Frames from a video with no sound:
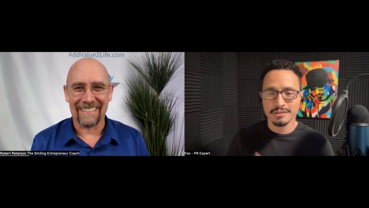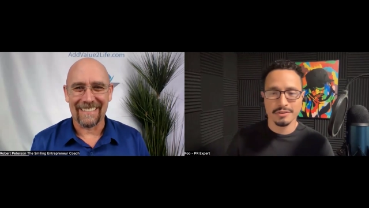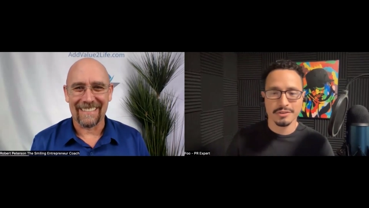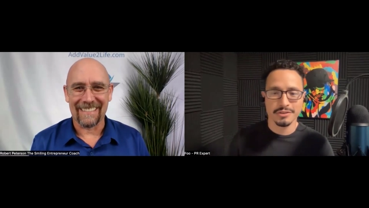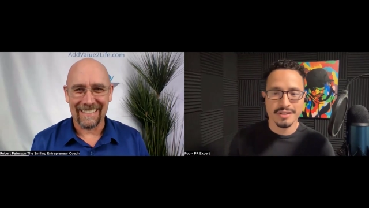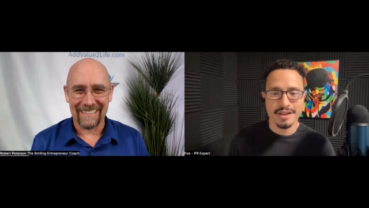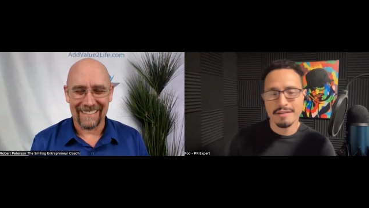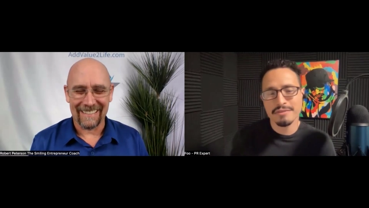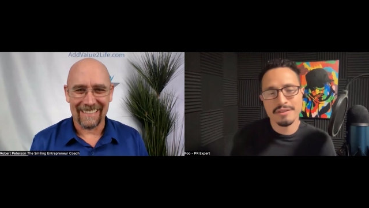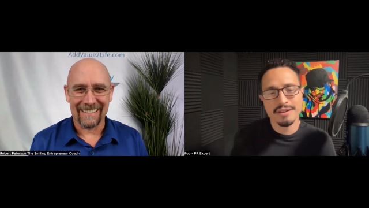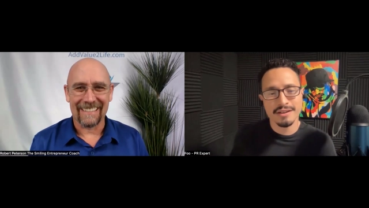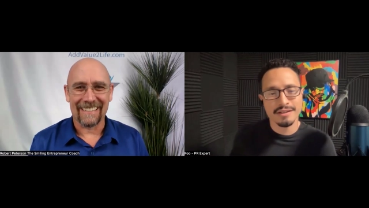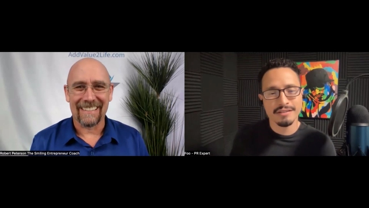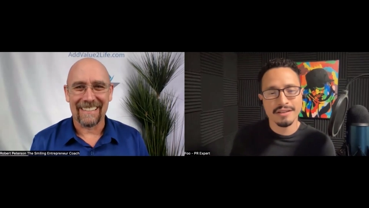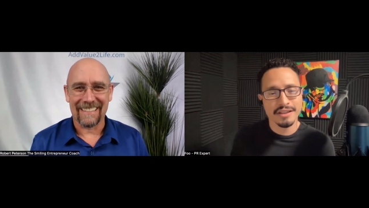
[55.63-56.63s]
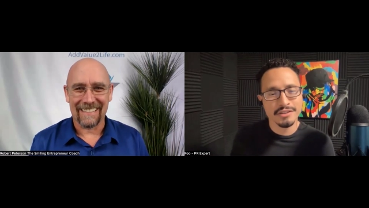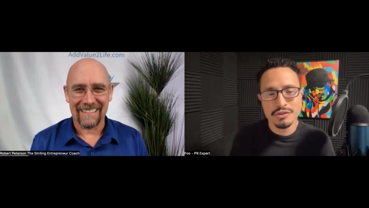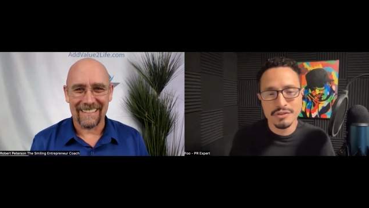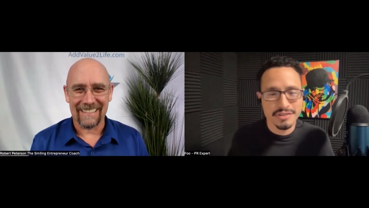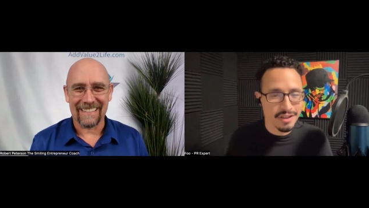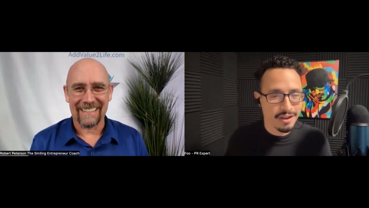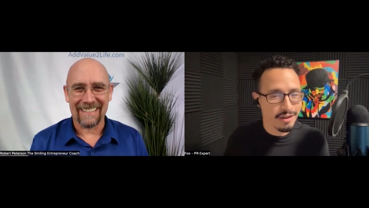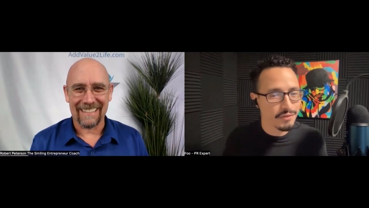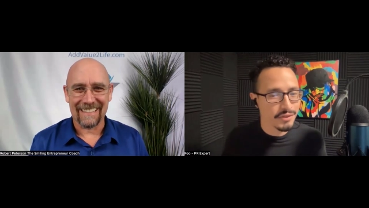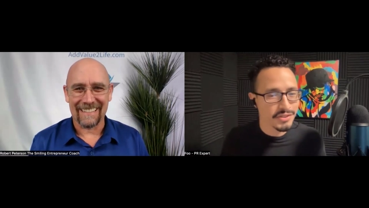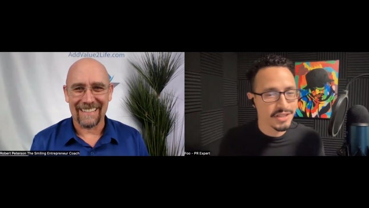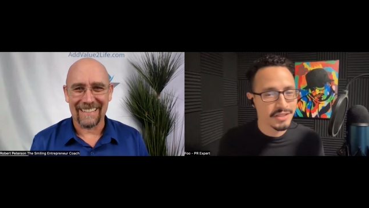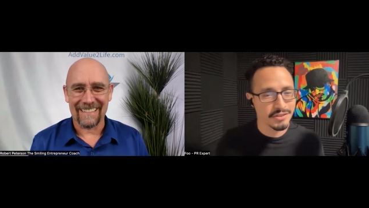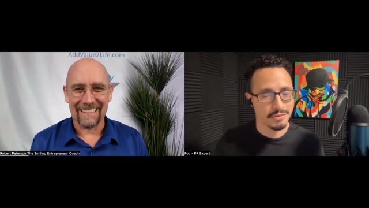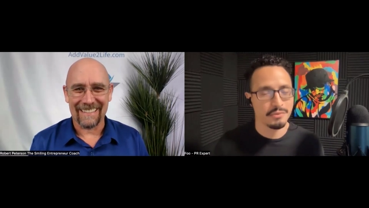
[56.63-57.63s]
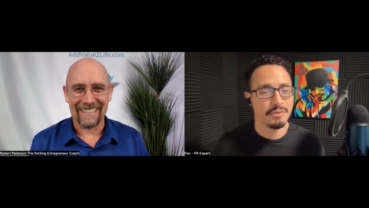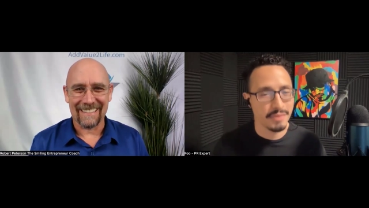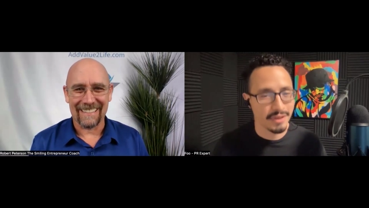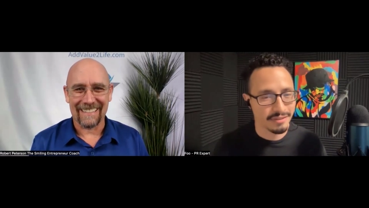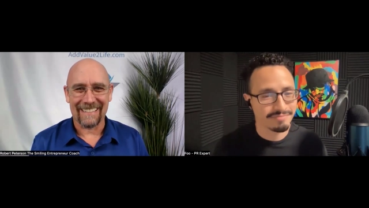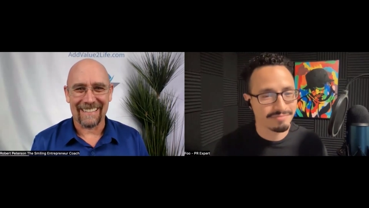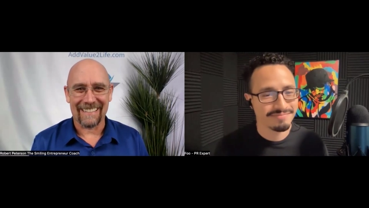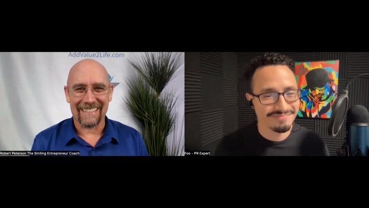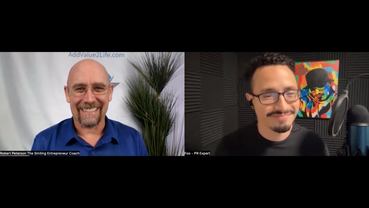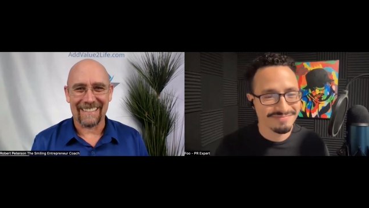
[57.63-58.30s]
Speaker 1: and to just have an interesting conversation with me.